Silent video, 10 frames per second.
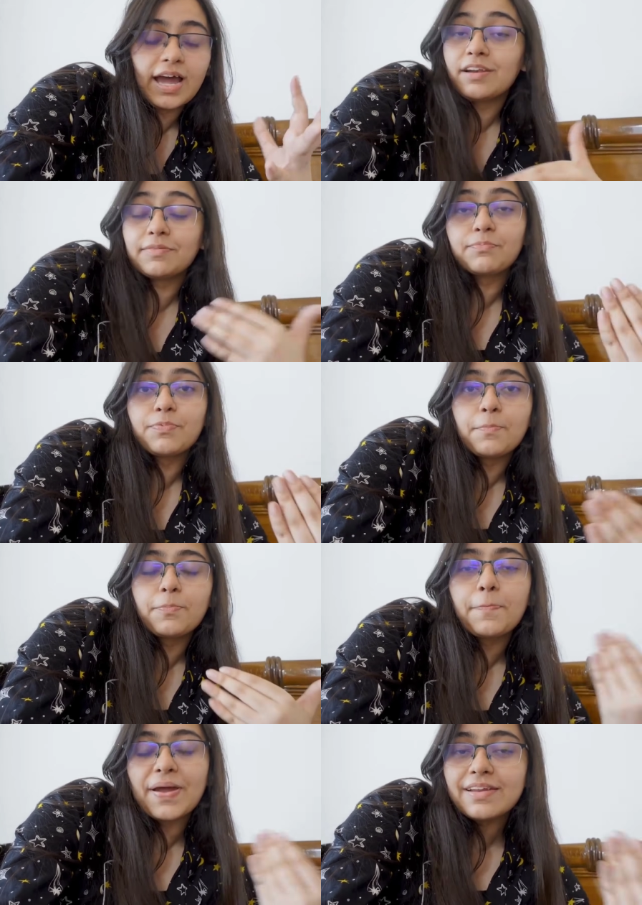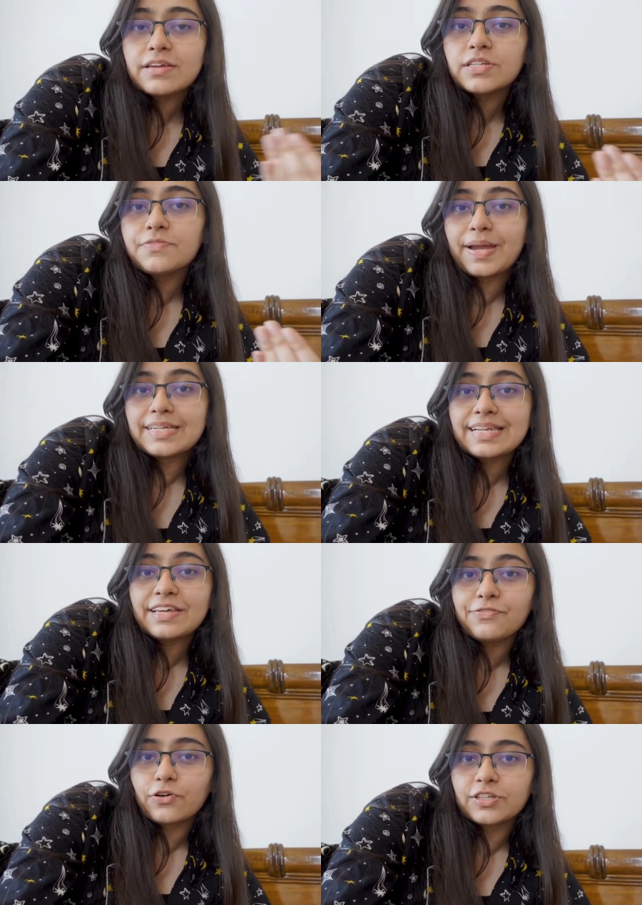and preparing yourself
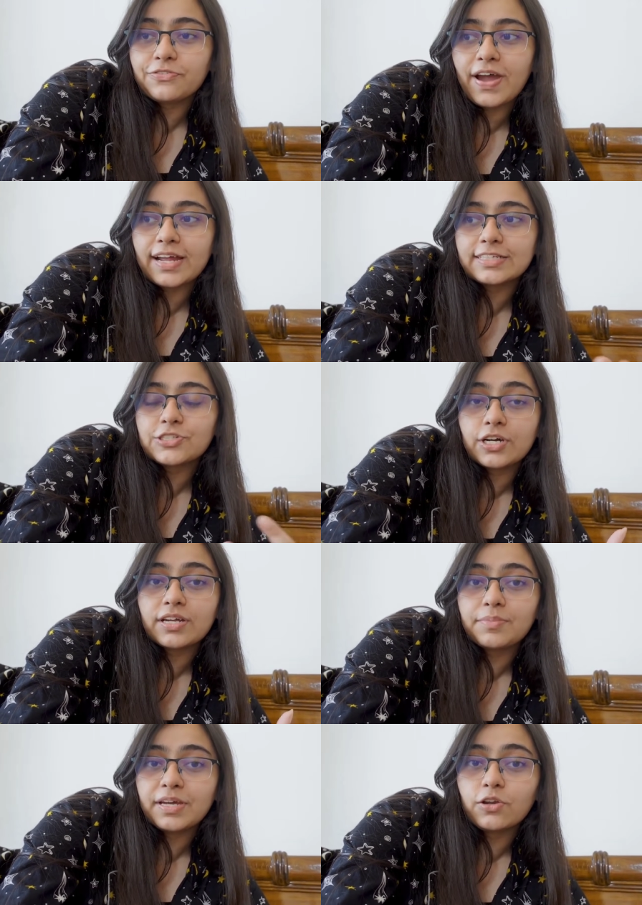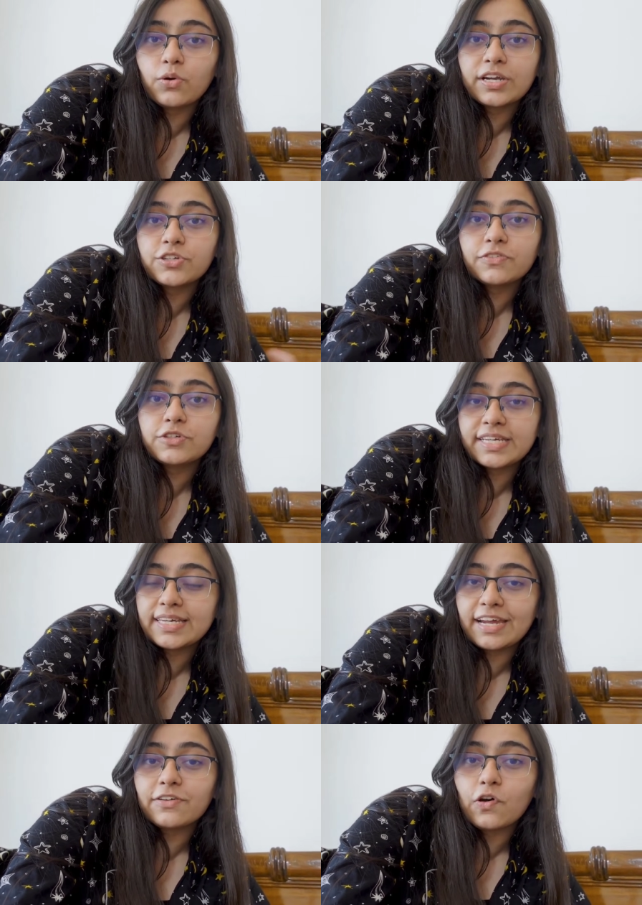mentally for the fact that you're going to be alone and you have to
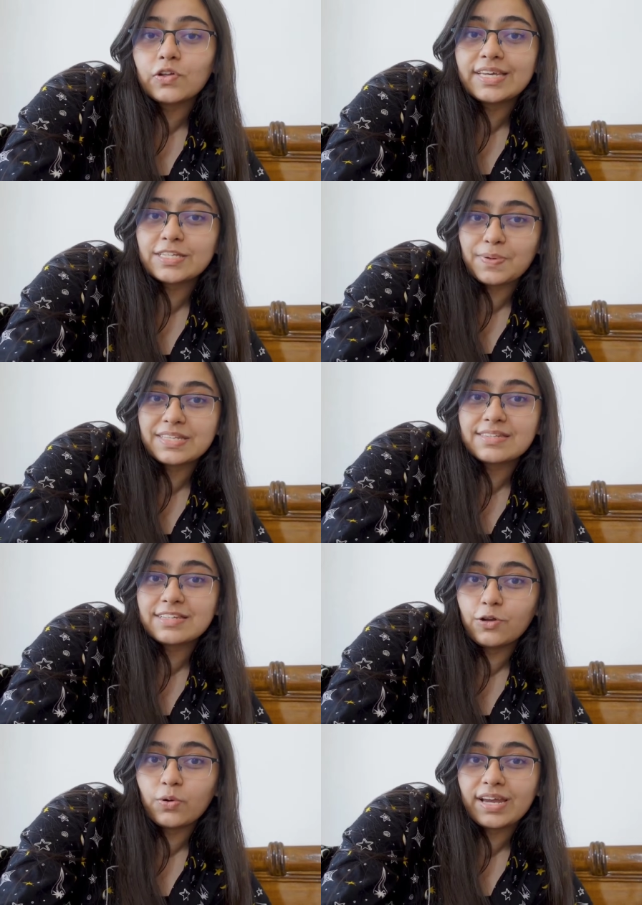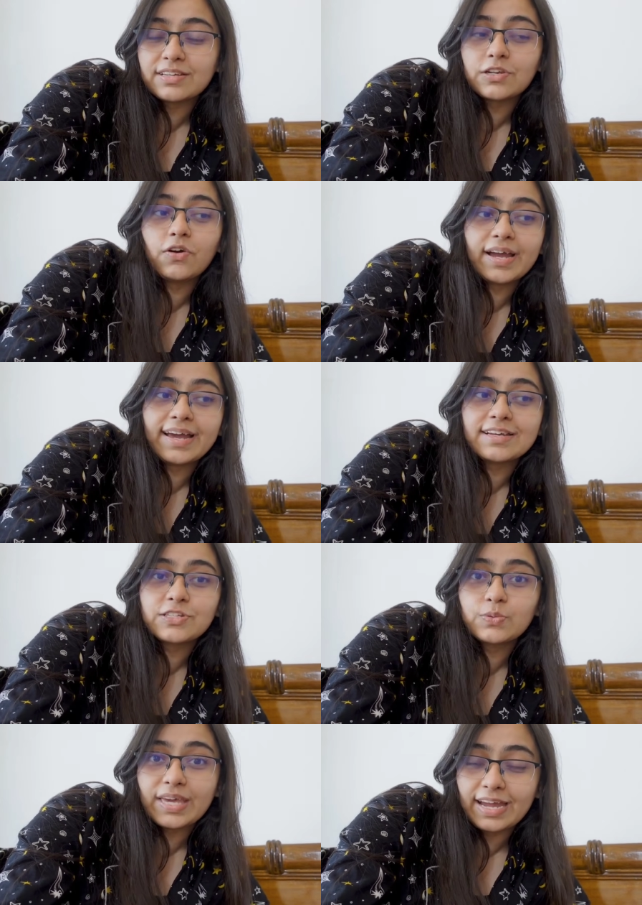take care of all the expenses alone as long
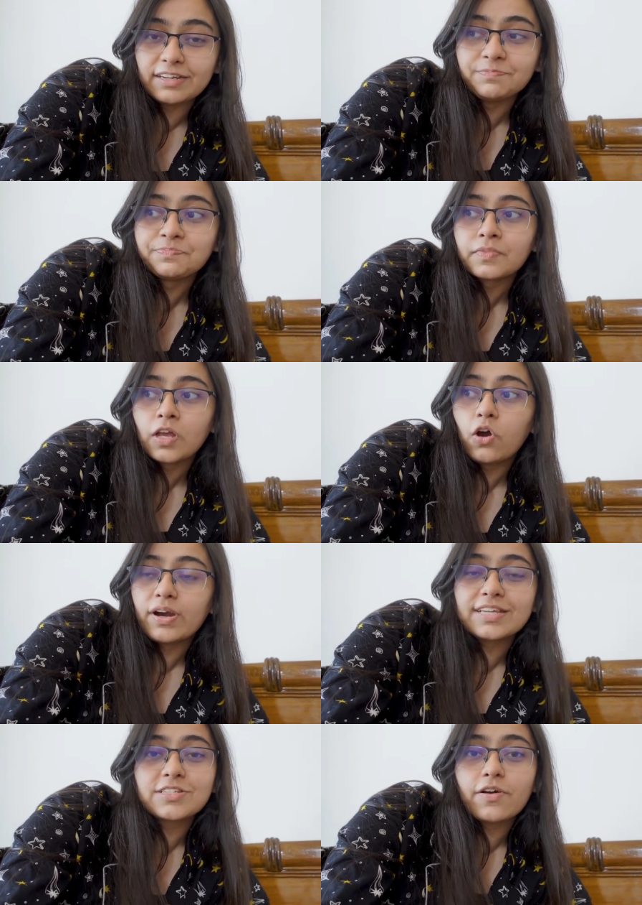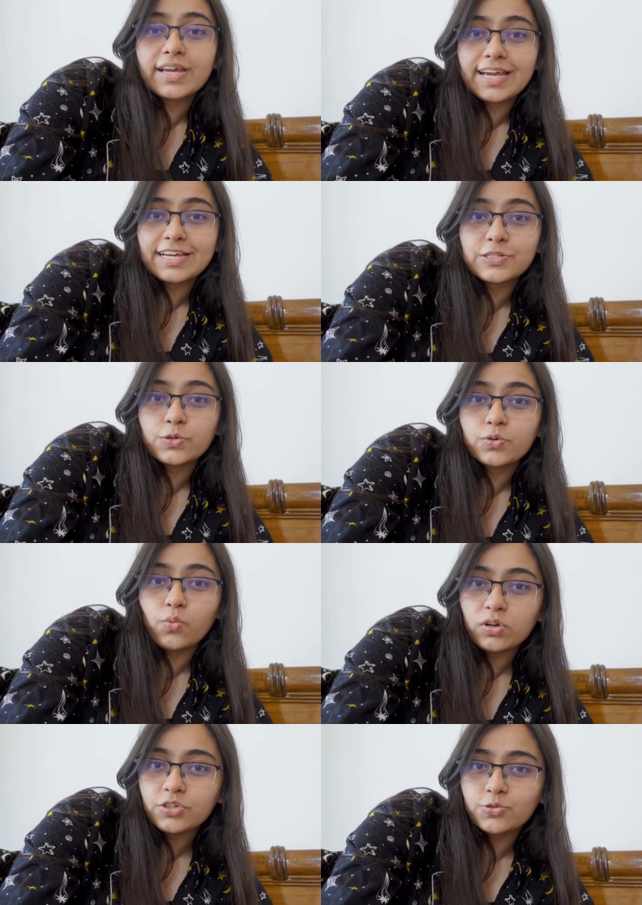as you can, or as long as you
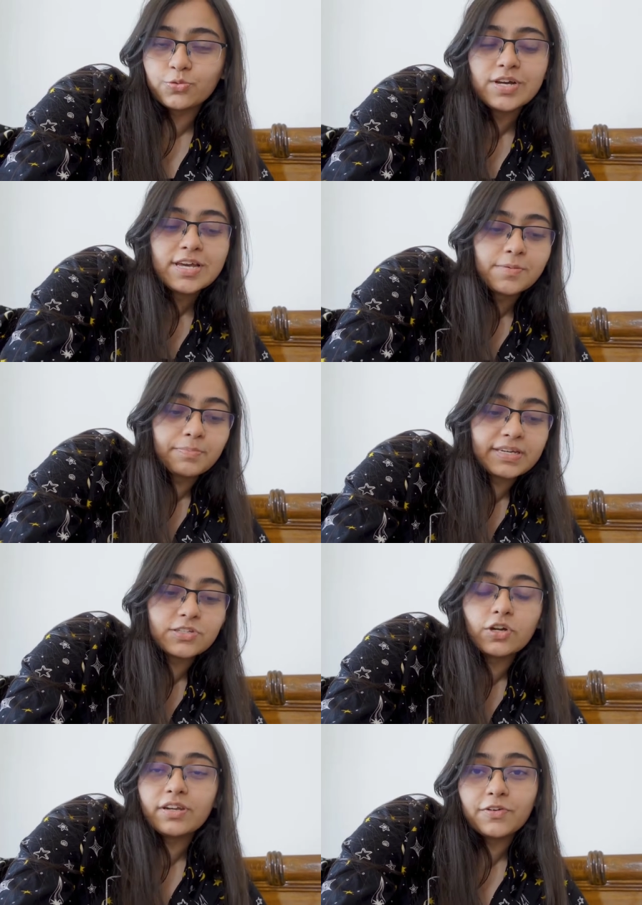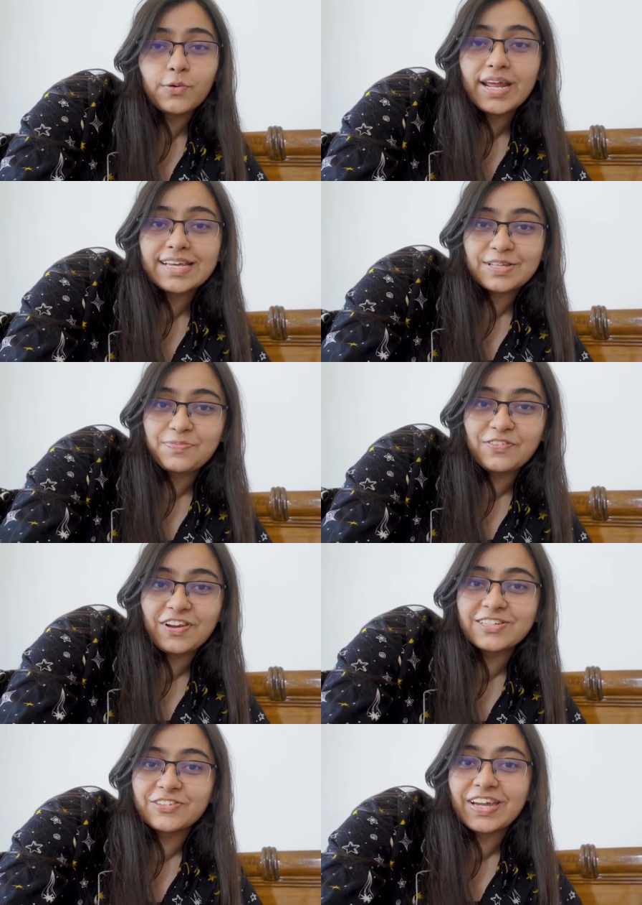want to, because not everyone has the
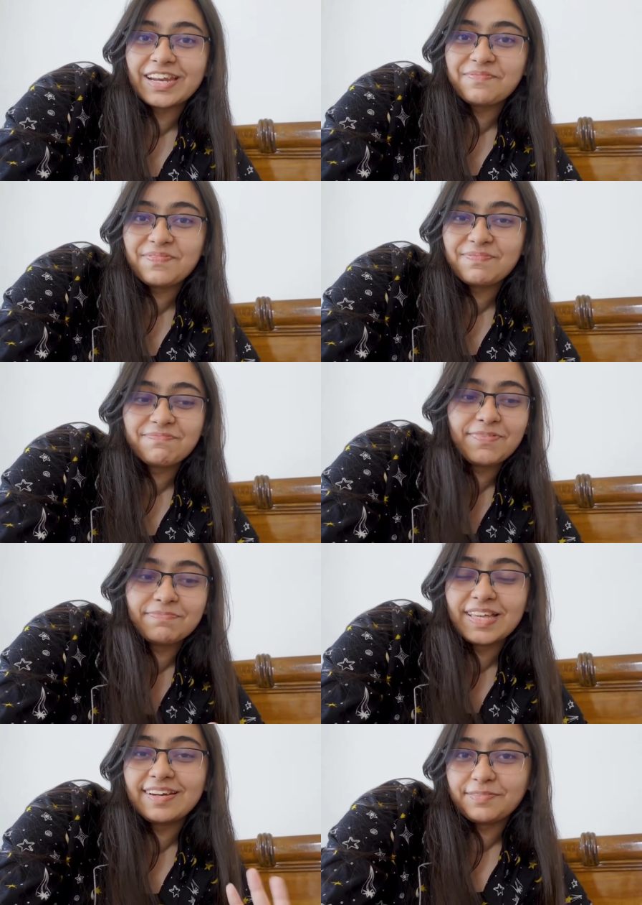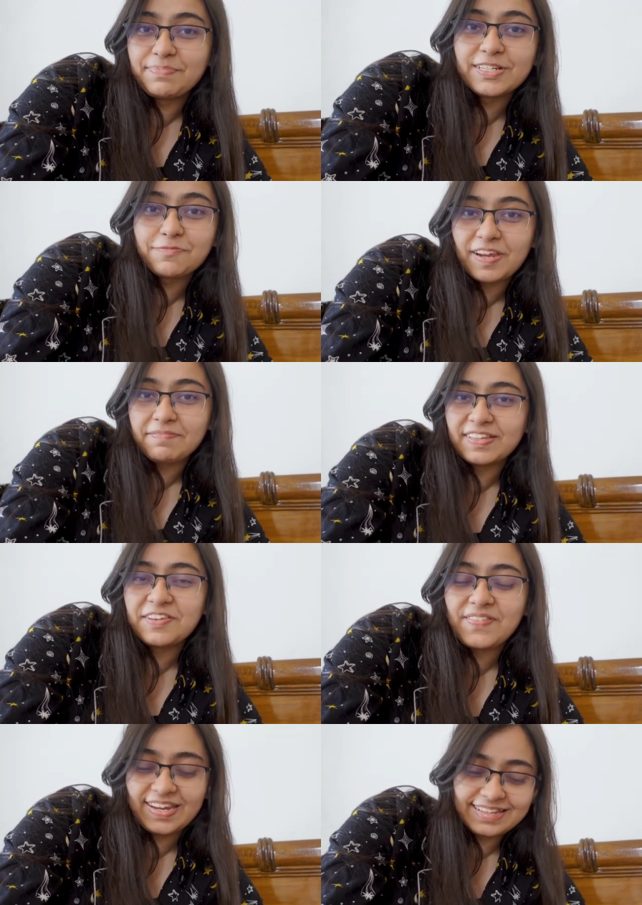privilege of getting their bills paid by
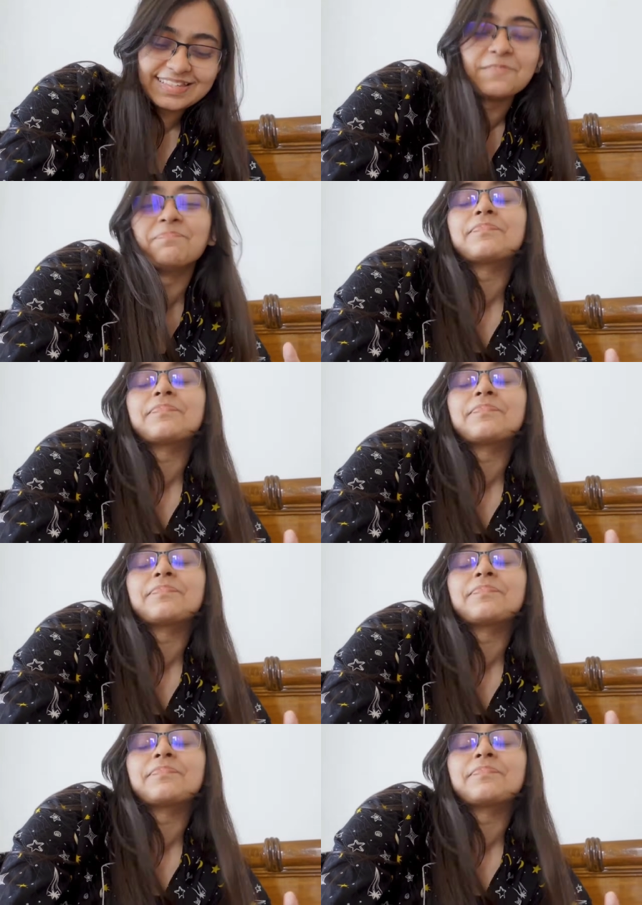their parents.